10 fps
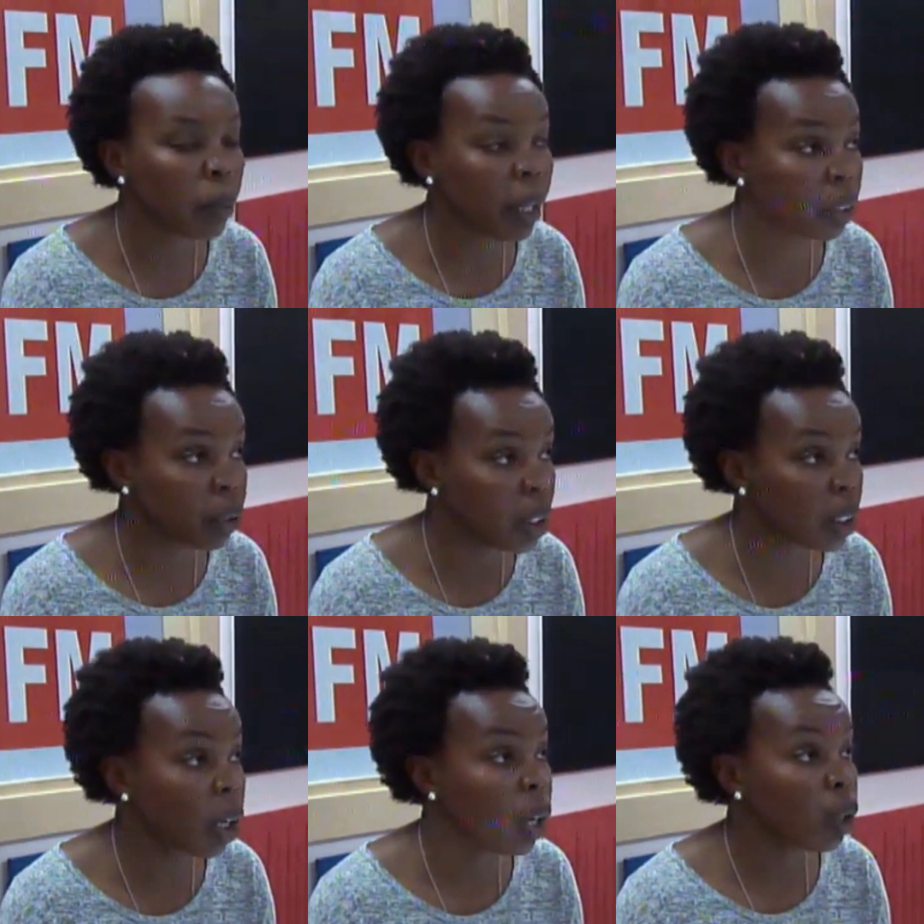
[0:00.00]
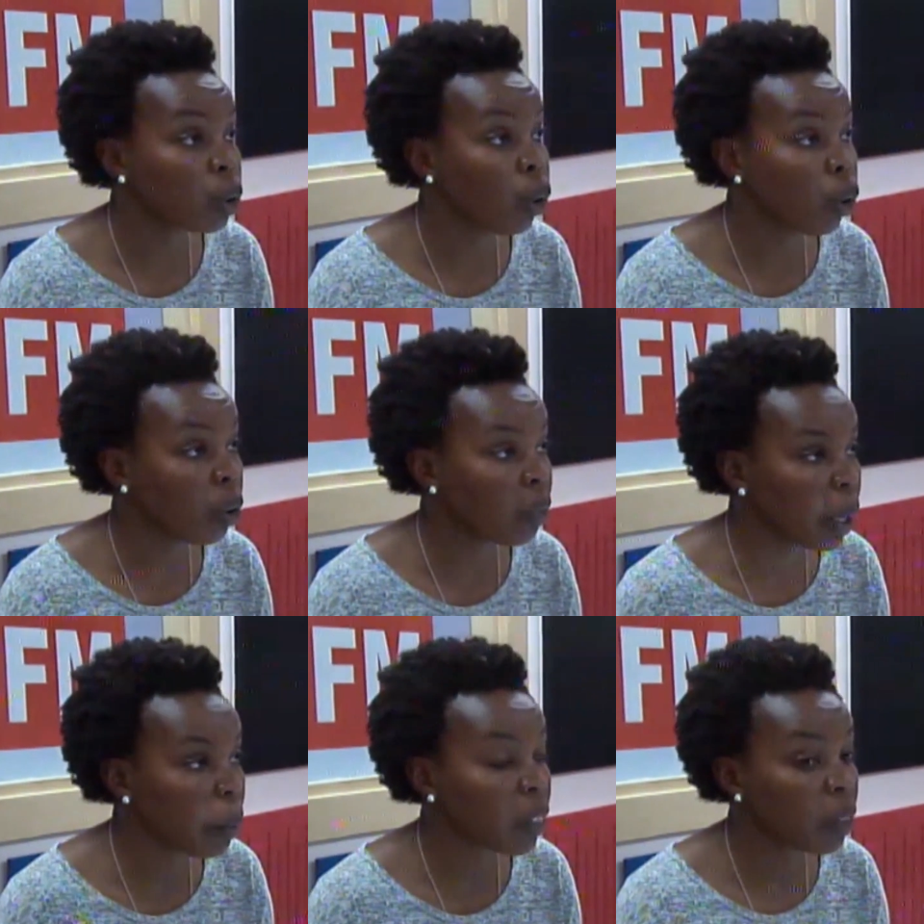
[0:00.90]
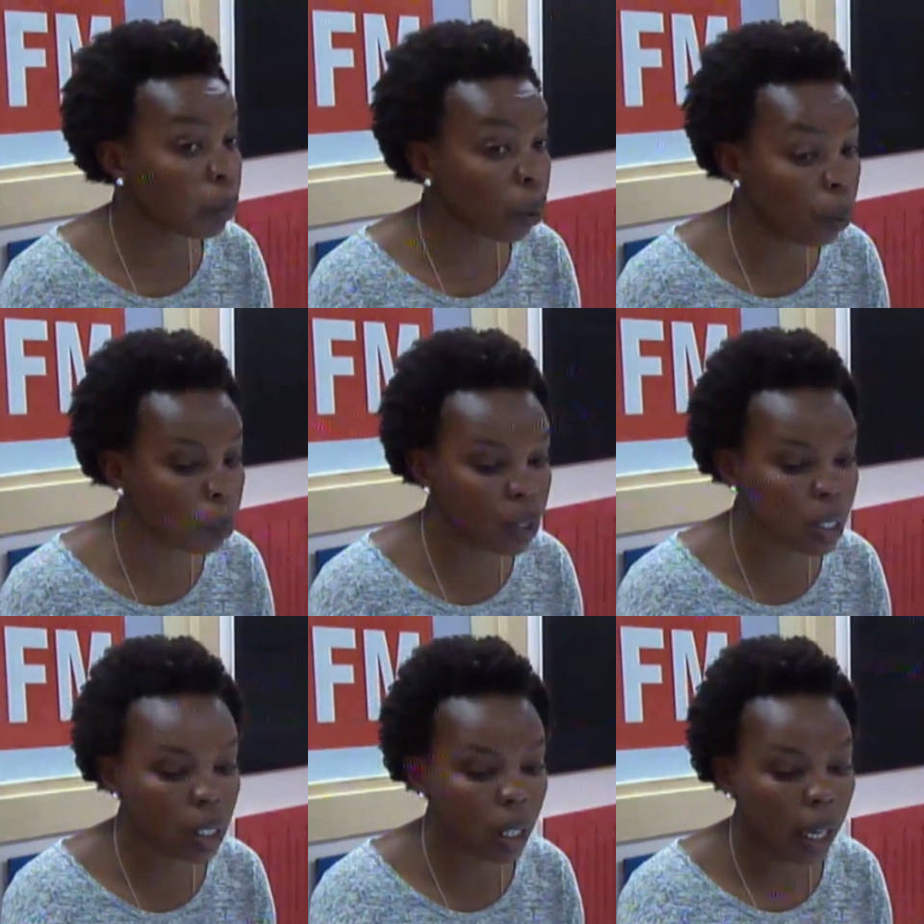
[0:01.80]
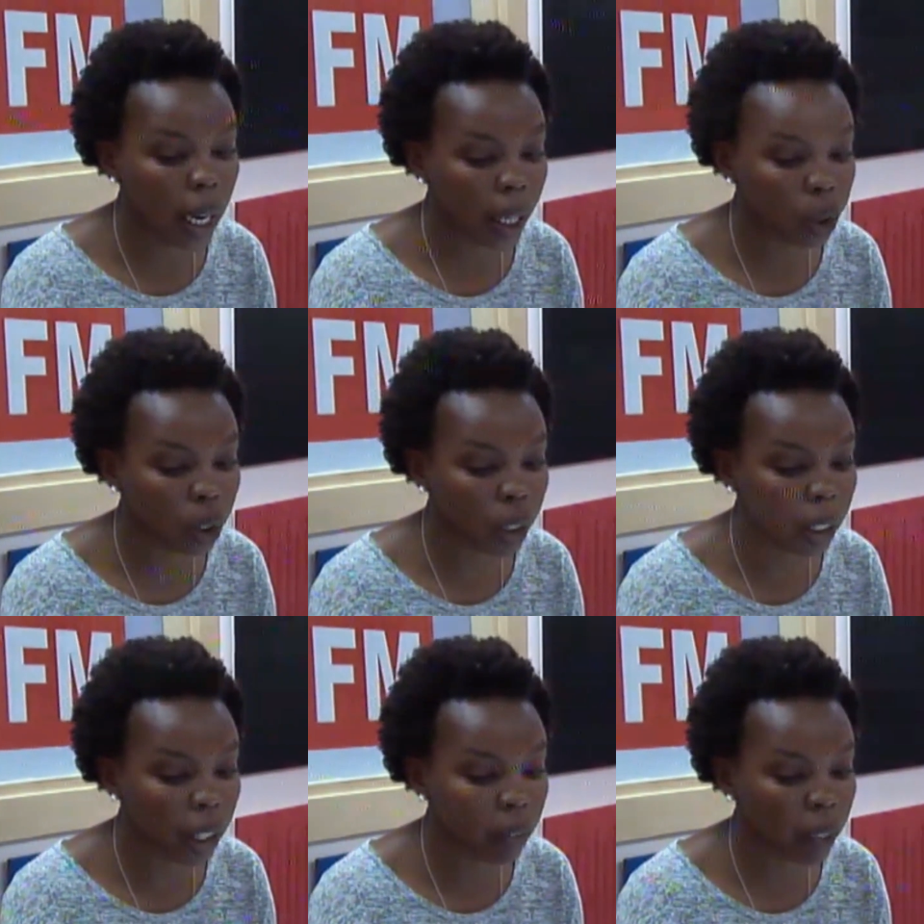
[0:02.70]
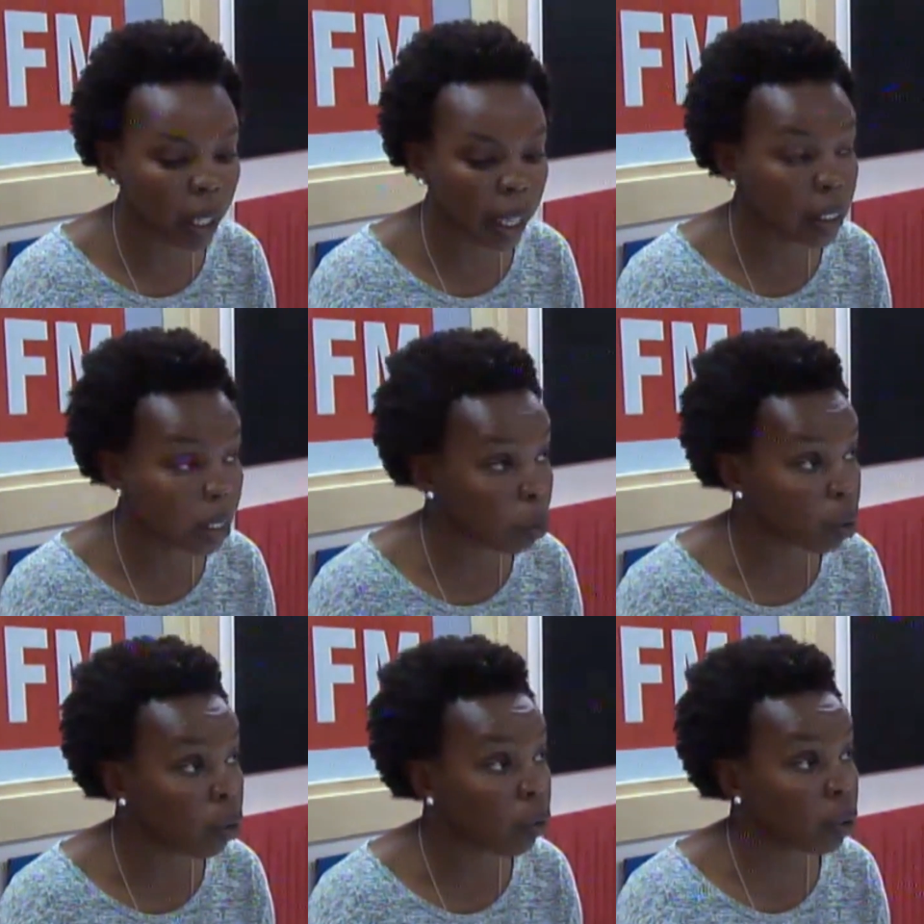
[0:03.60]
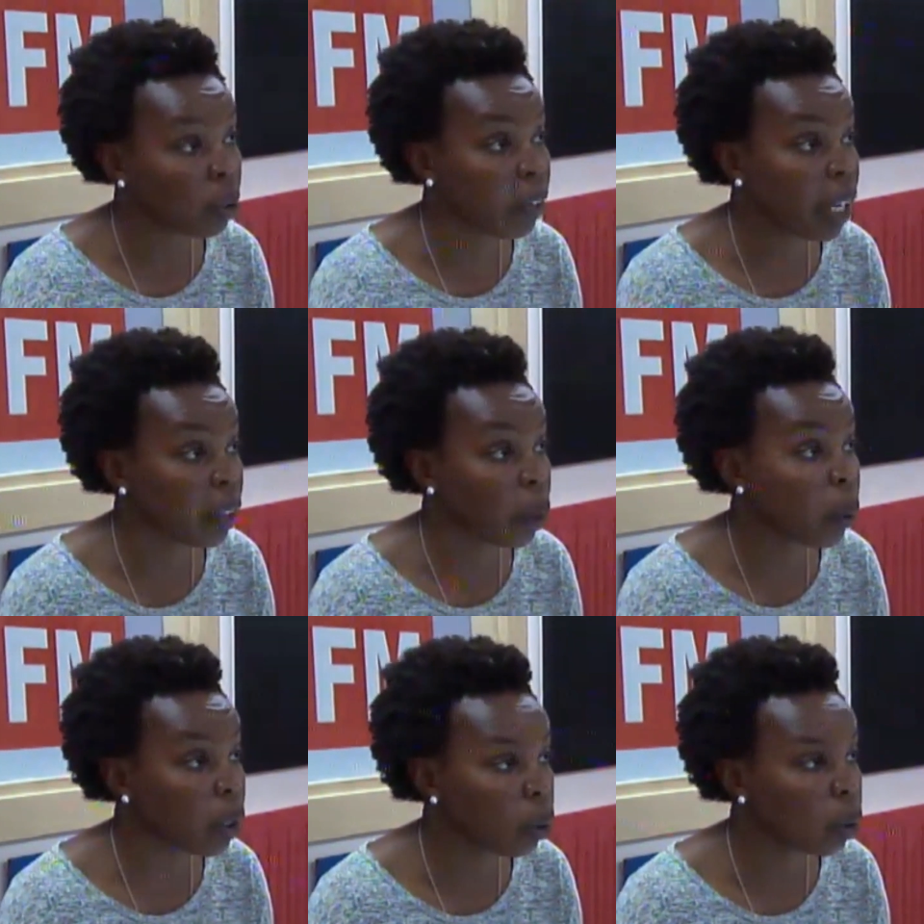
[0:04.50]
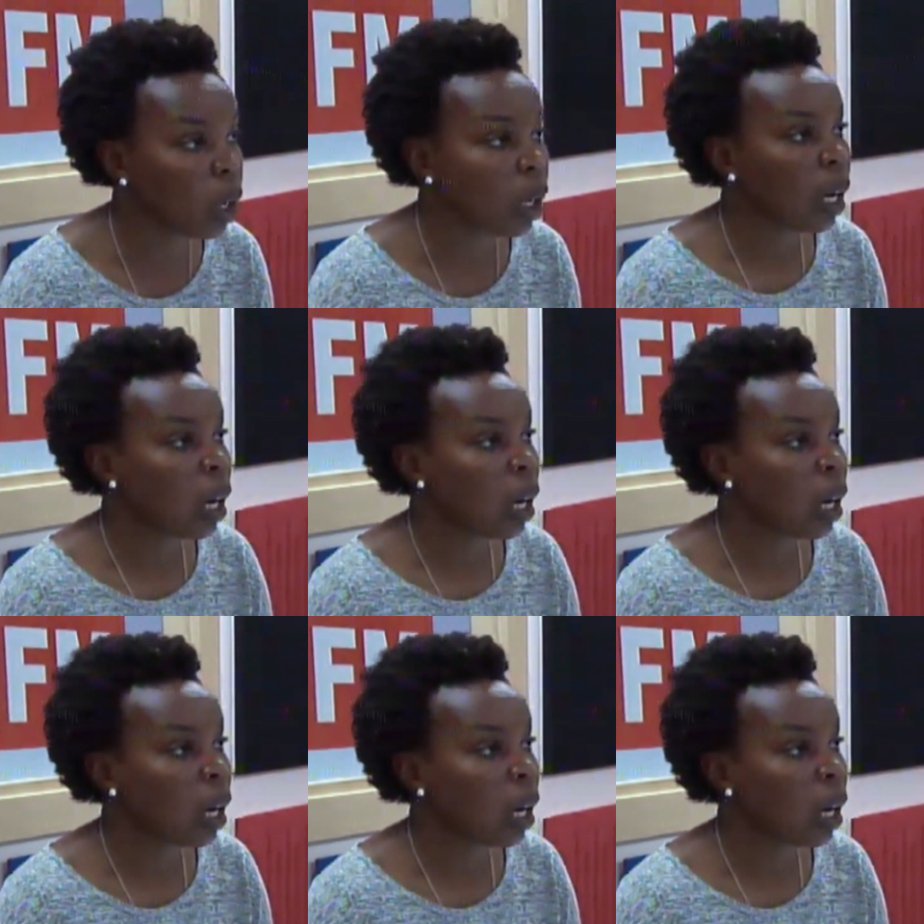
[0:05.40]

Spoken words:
and Mother Teresa. So all of them, the popes actually gave an exception for the 5-year window.